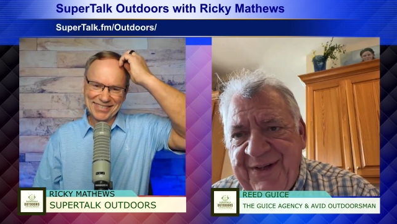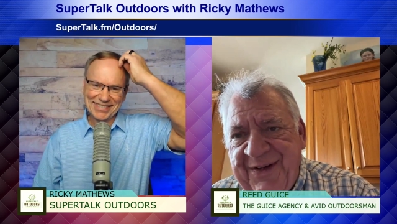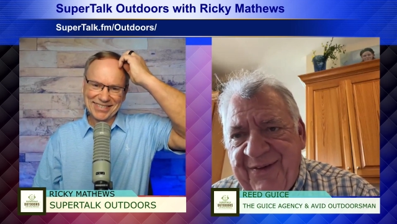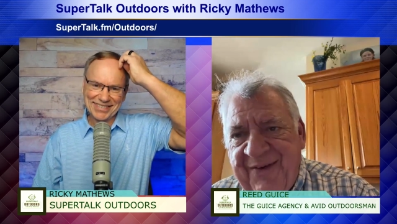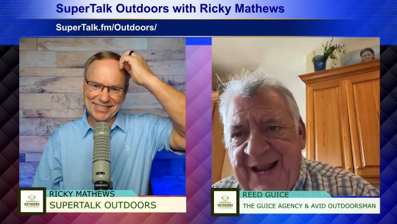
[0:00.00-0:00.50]

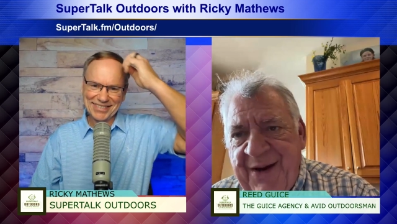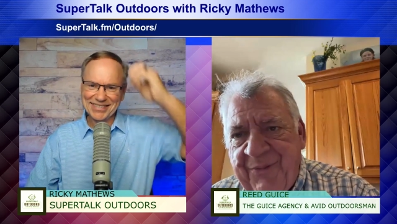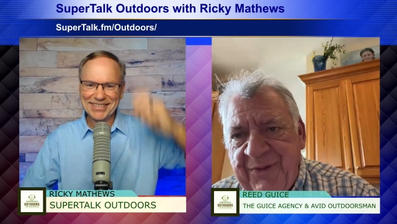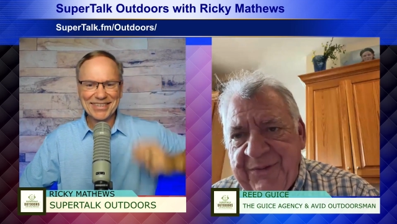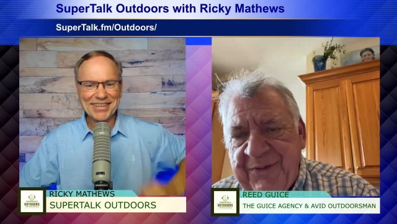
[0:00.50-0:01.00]
Speaker 1: uh, or an
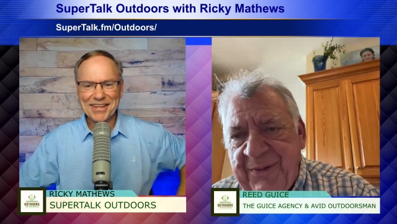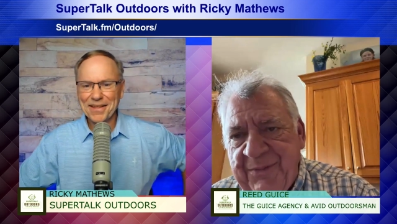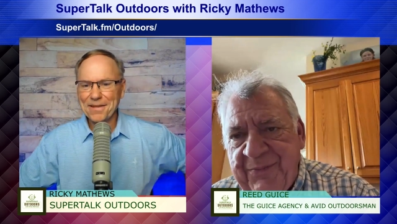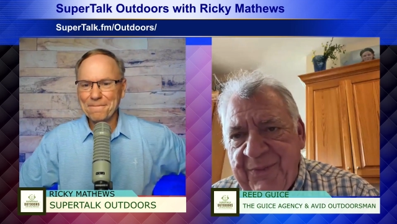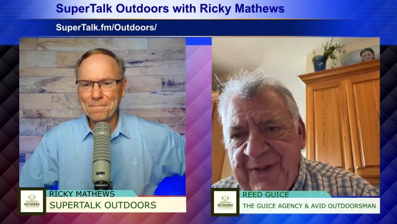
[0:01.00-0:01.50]
hour or
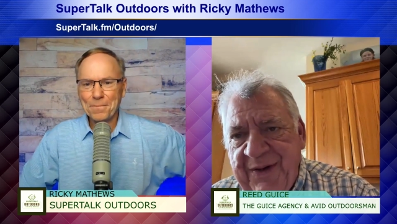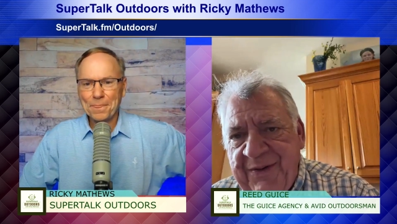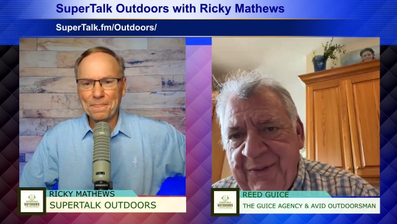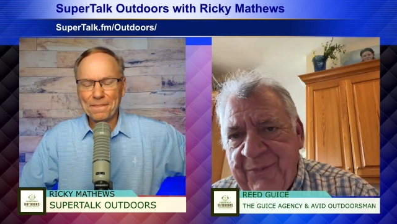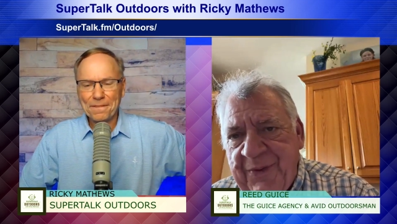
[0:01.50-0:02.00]
so before
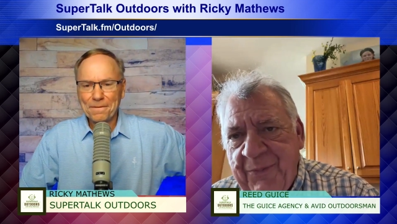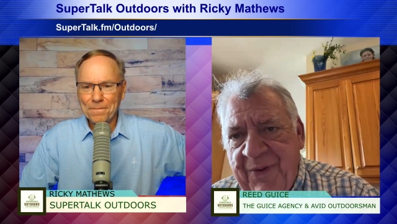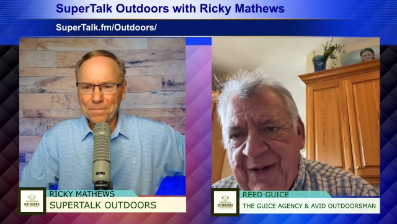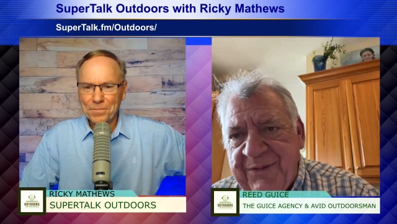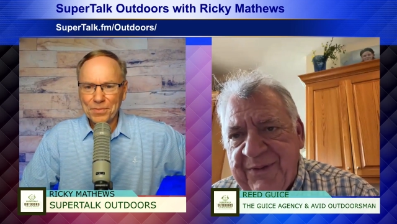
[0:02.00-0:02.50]
they you really
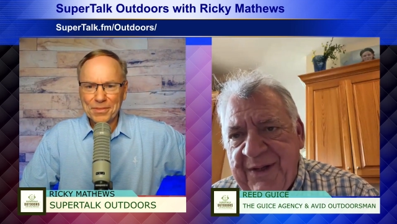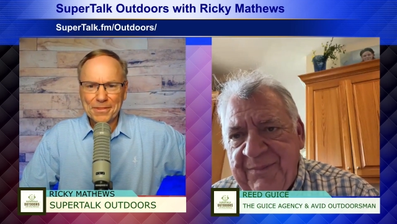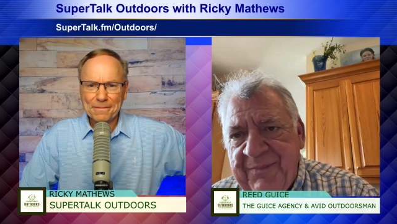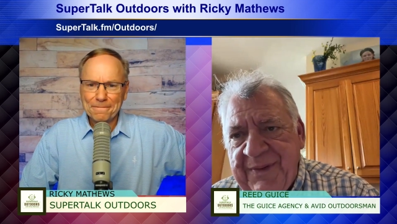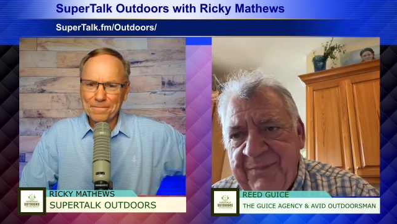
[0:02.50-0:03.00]
wise
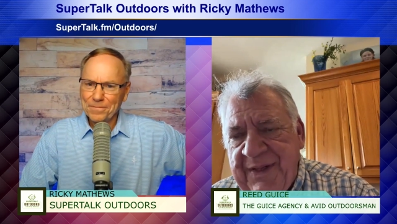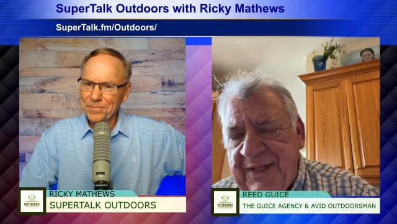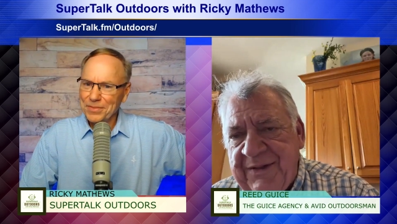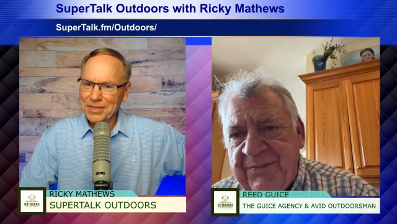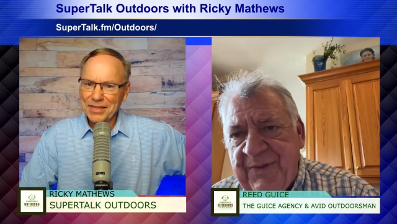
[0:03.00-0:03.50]
up.
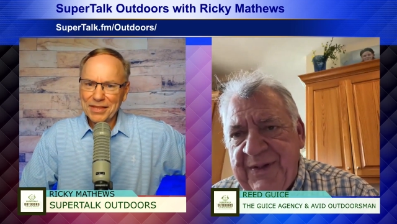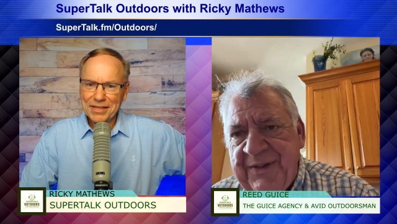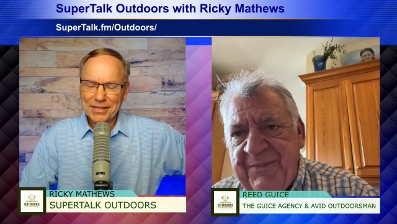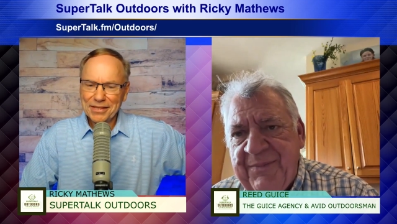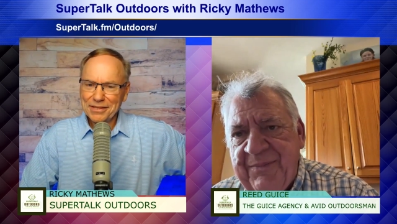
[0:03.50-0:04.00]
Man, that's
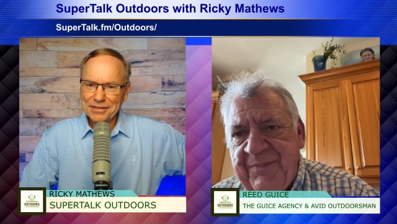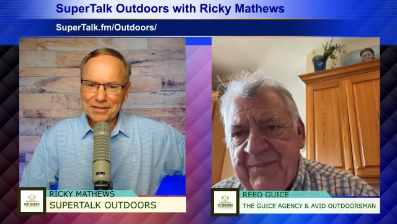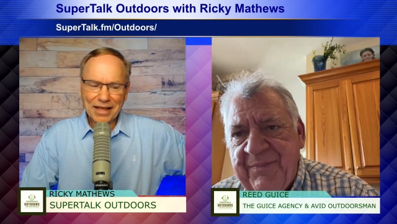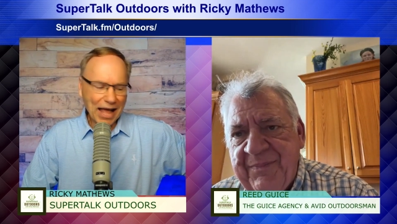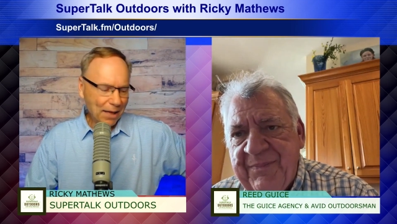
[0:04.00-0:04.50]
fun.
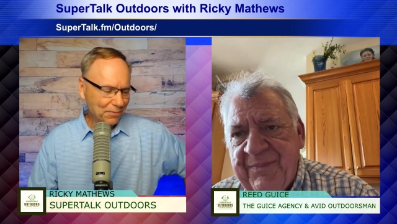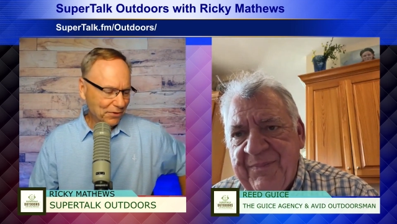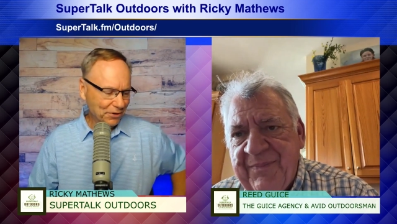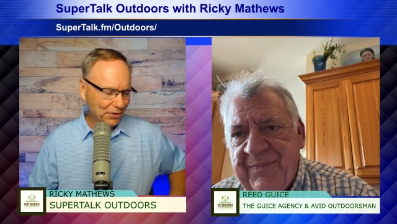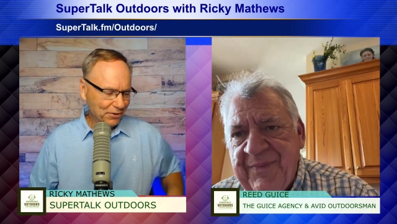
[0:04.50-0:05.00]

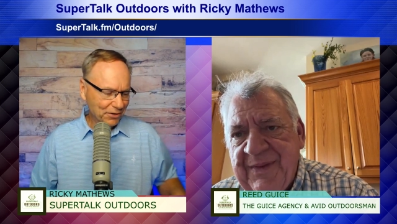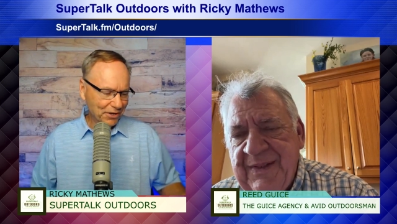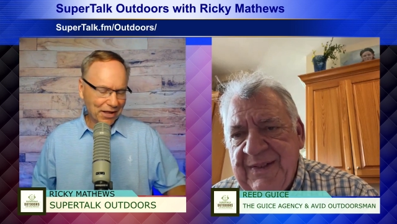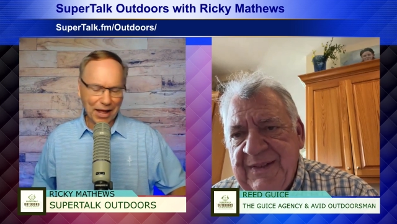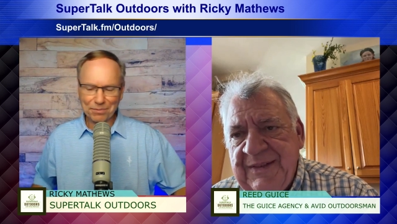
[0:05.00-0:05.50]

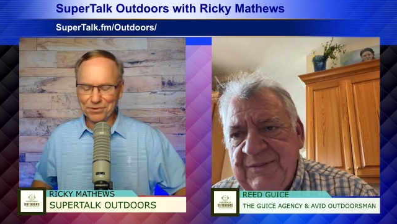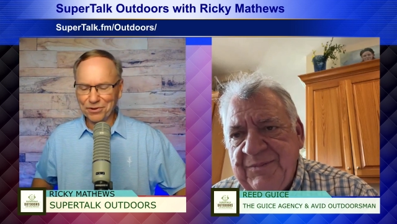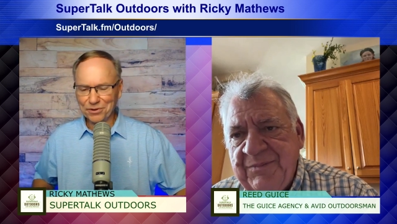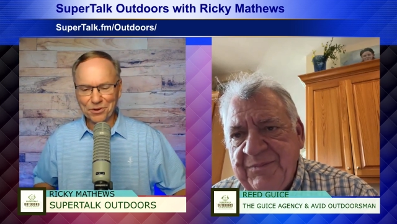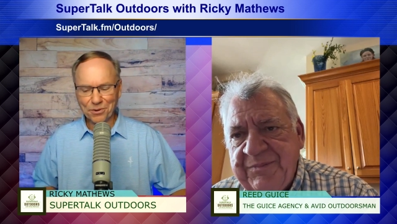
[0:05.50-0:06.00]
Speaker 2: Absolutely,
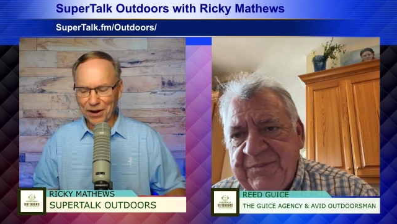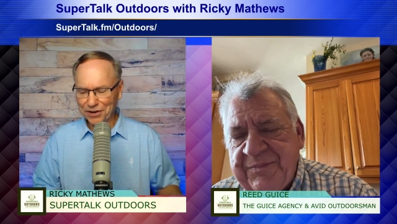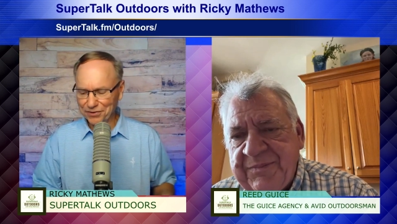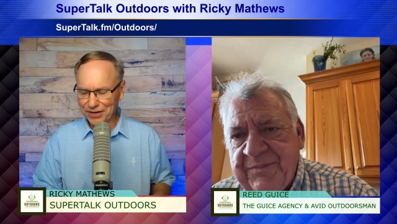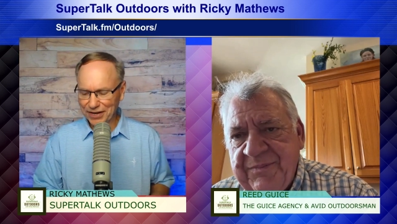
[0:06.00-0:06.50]
absolutely
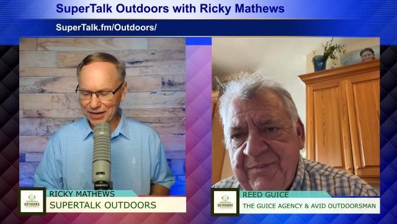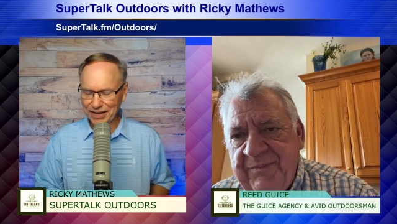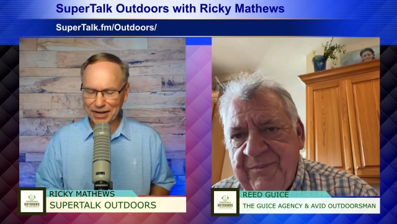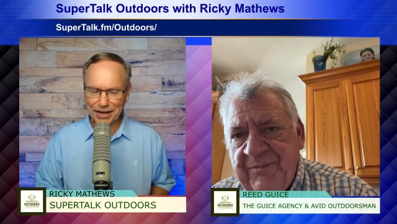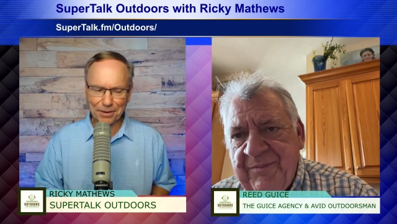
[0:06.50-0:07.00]
crazy.
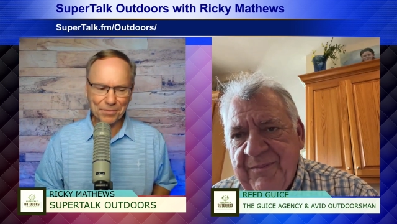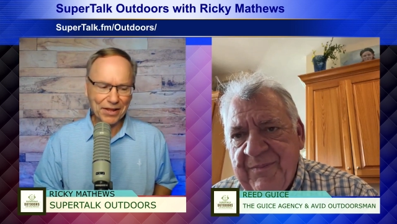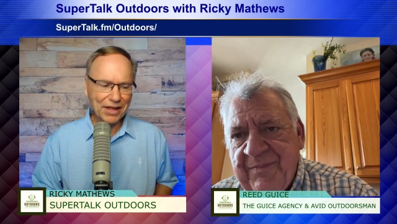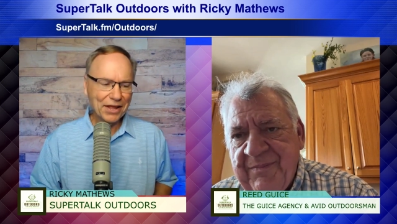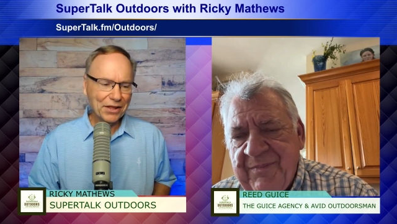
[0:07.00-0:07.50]
Um,
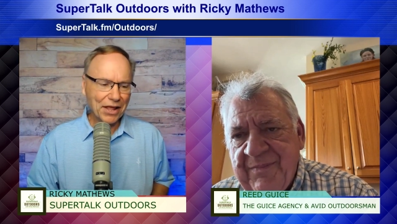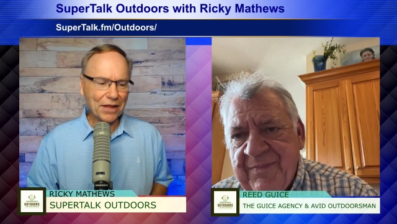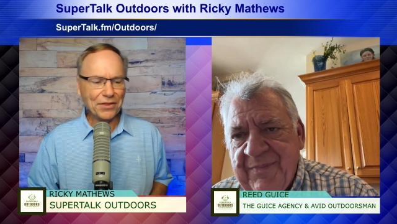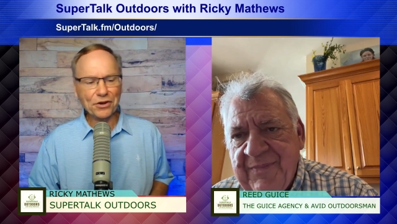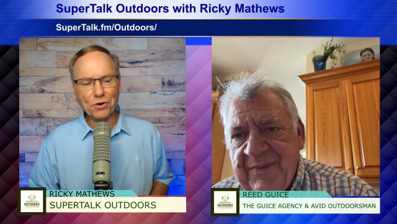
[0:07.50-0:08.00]

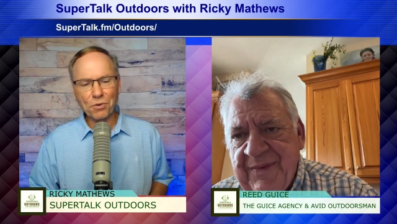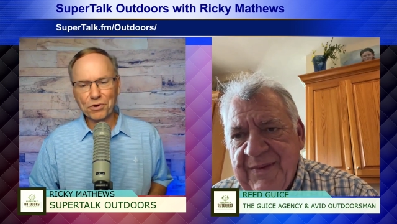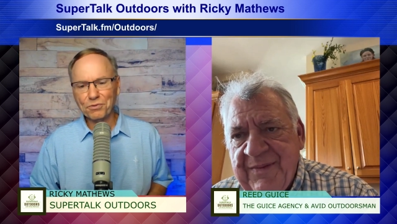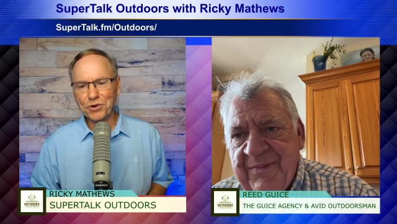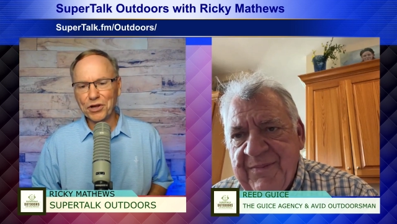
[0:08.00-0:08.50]
and then, of
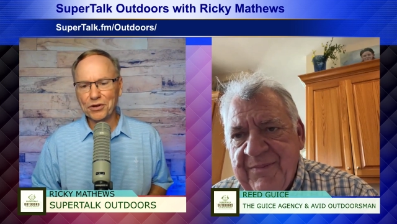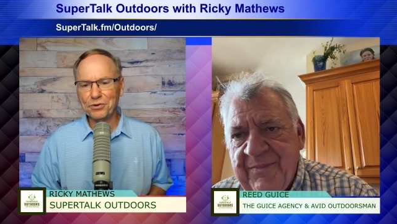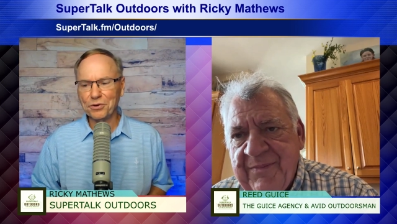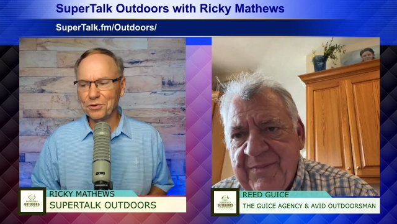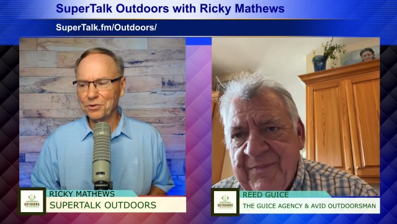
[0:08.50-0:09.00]
course, when you get
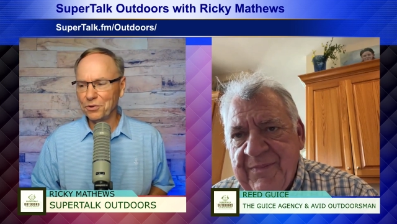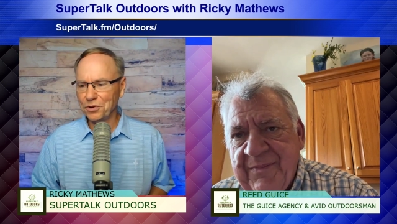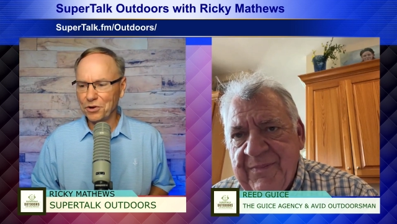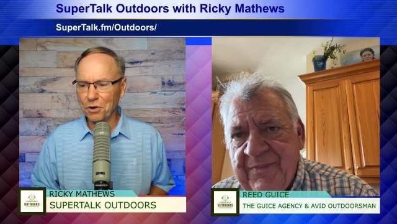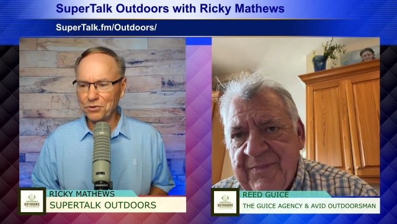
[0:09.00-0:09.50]
to a,
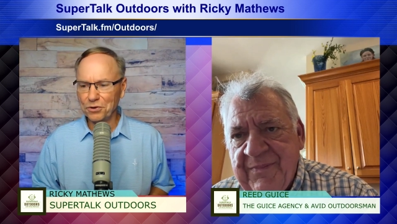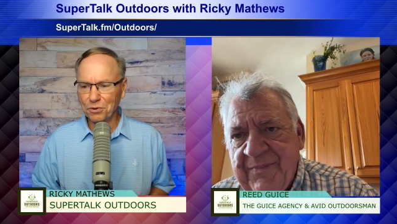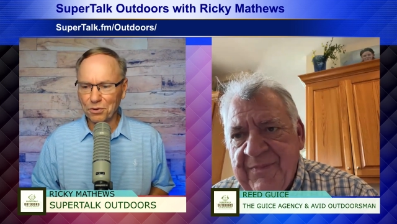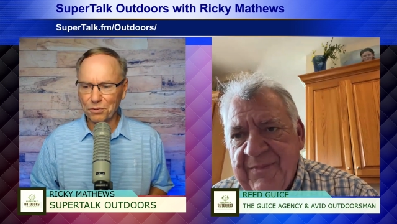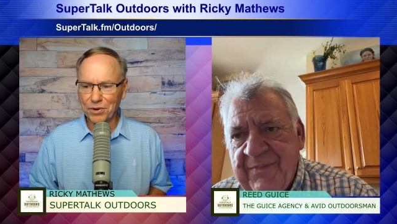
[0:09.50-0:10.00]
go to an
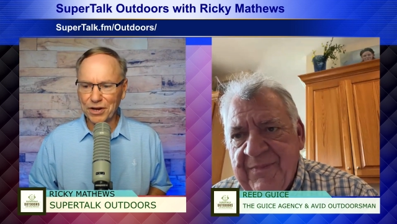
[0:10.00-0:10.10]
oil